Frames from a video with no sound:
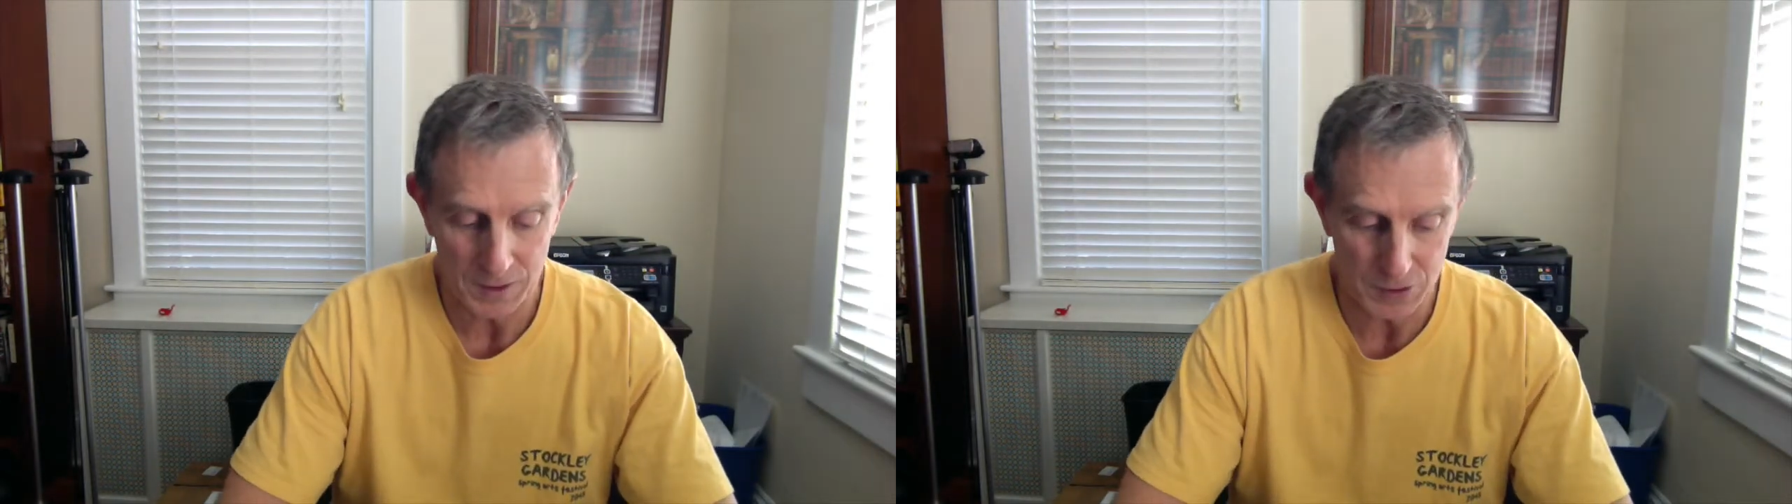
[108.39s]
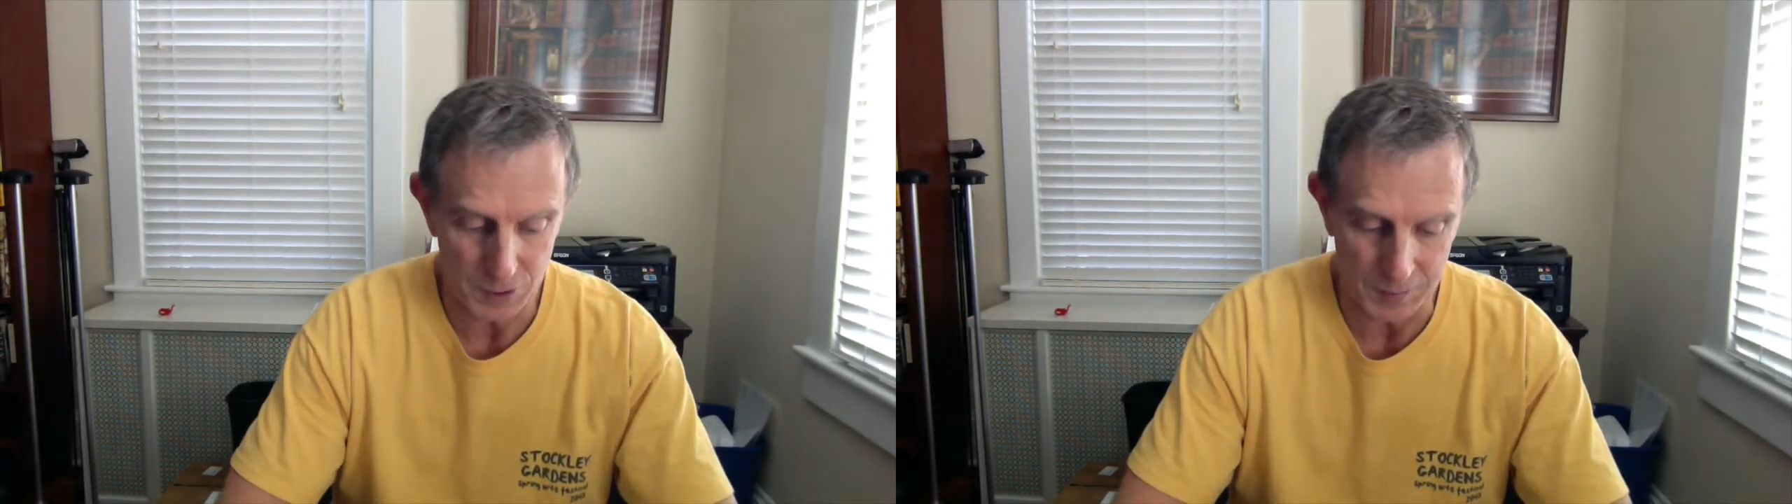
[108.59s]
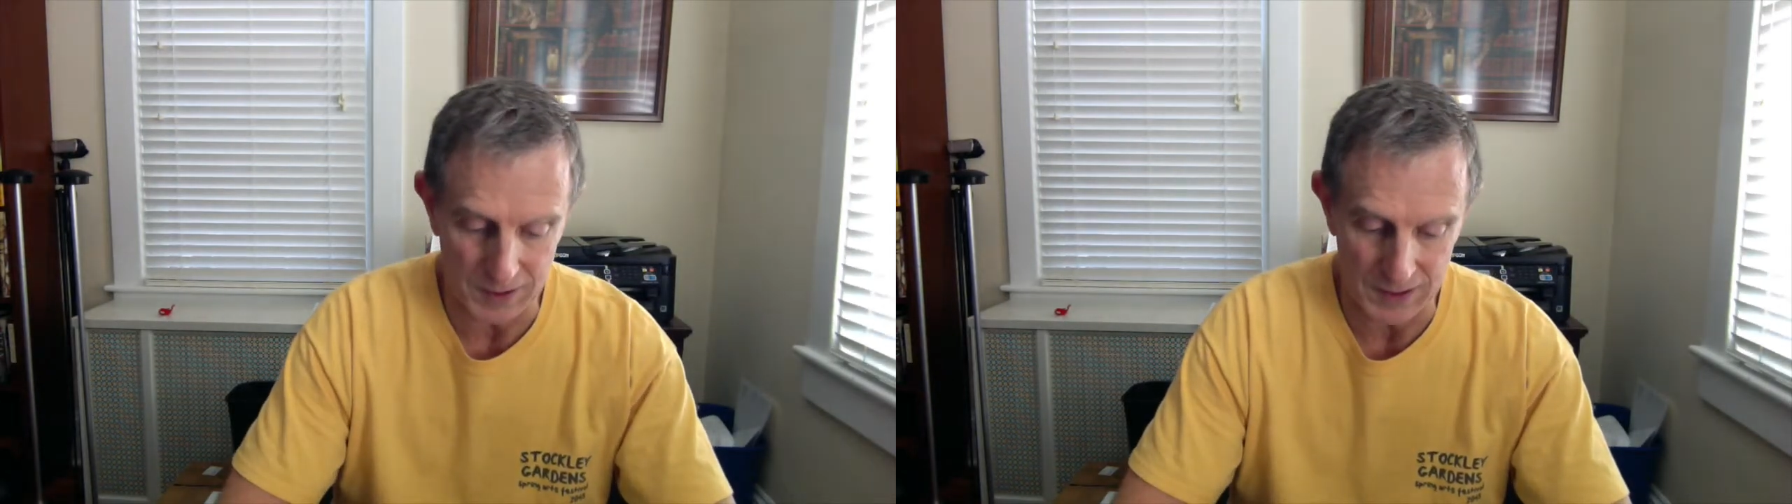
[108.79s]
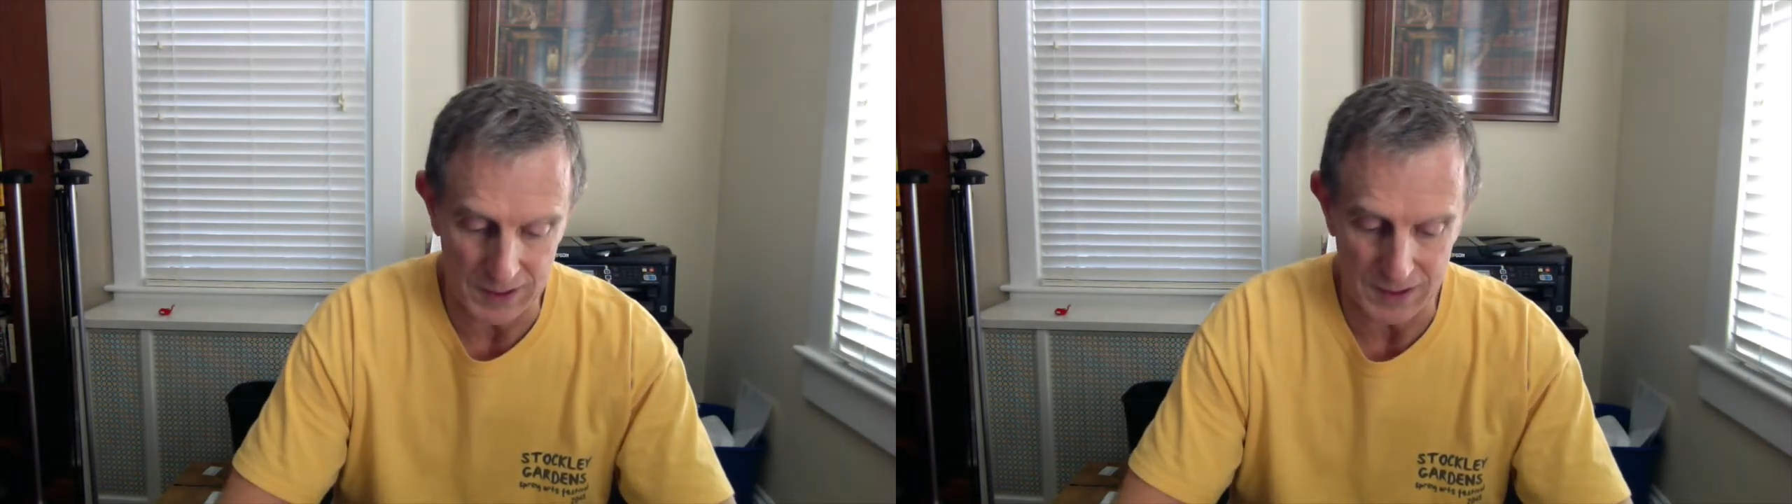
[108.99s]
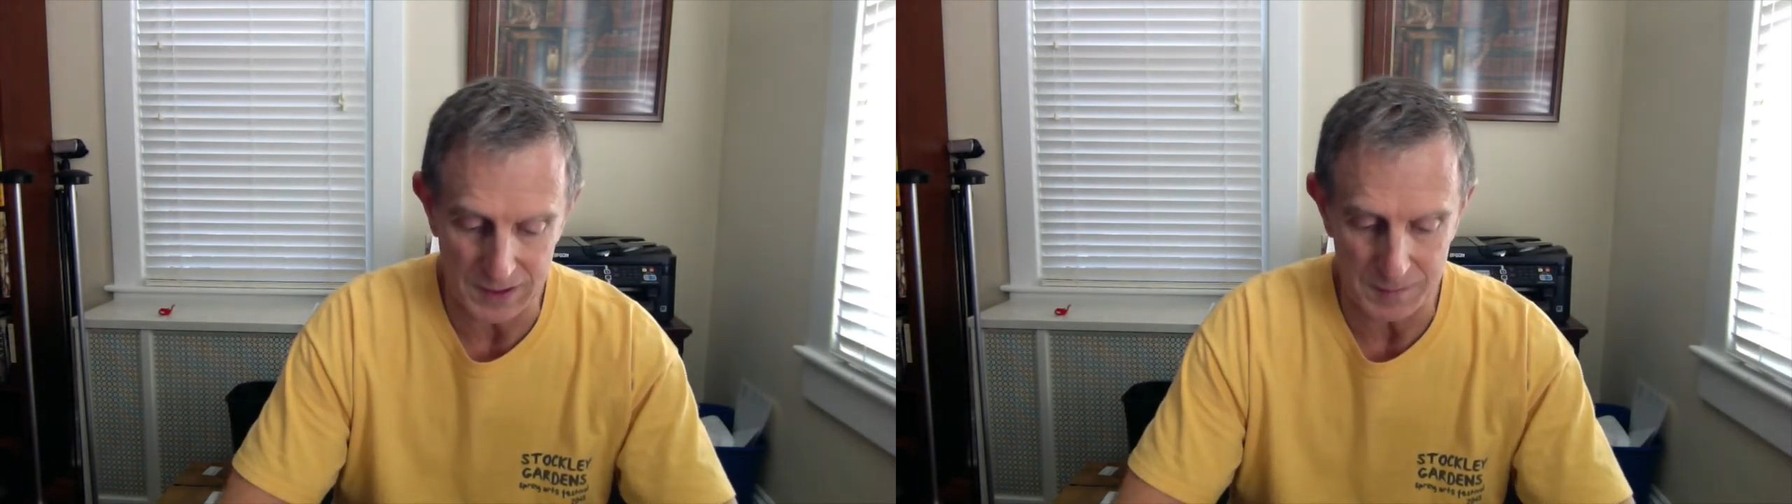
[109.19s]
to
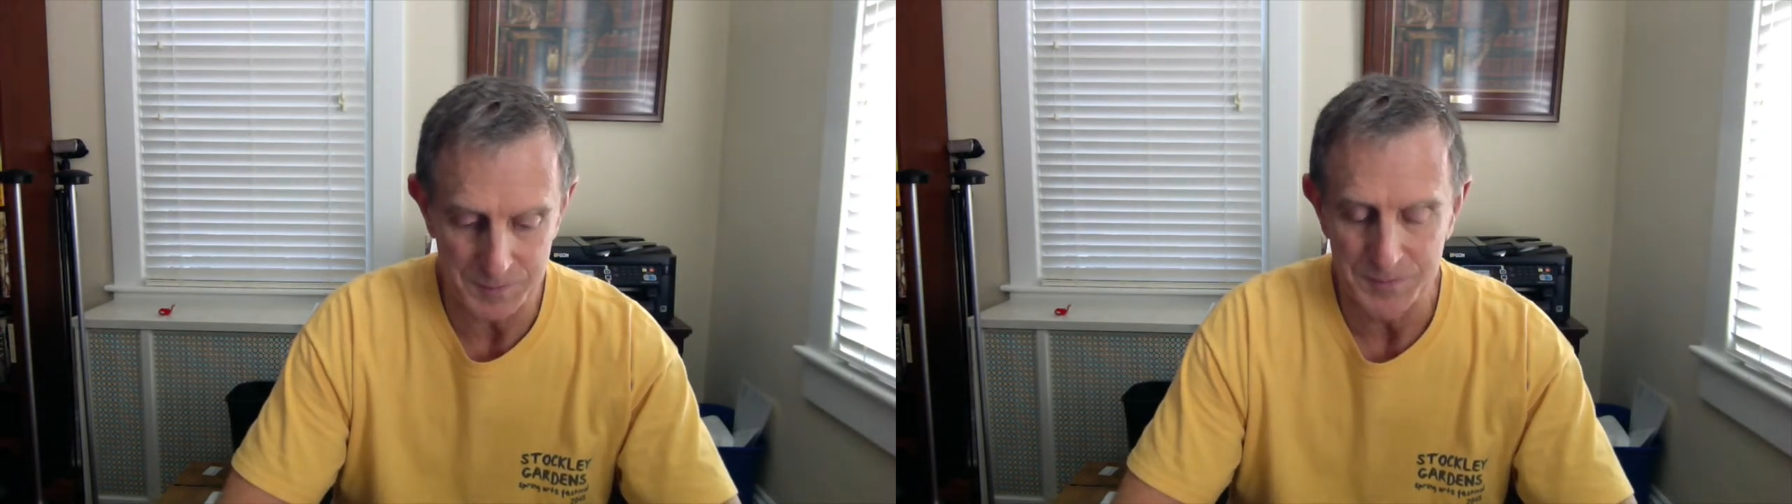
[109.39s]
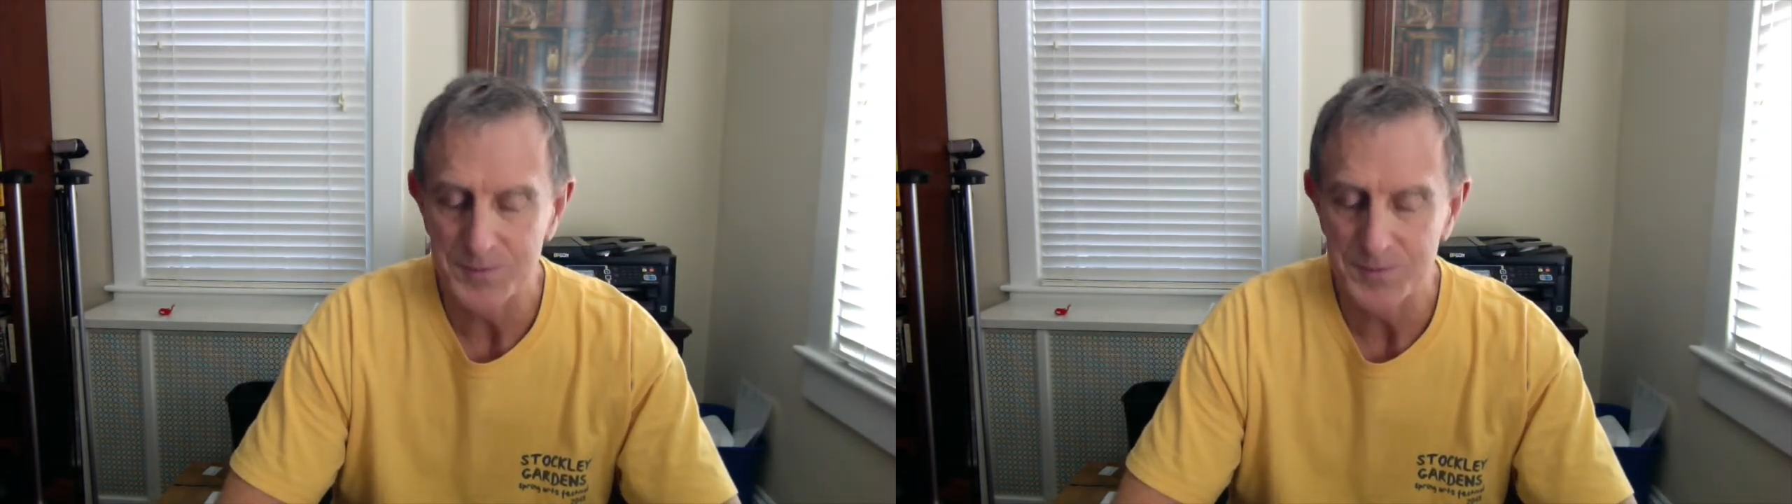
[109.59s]
my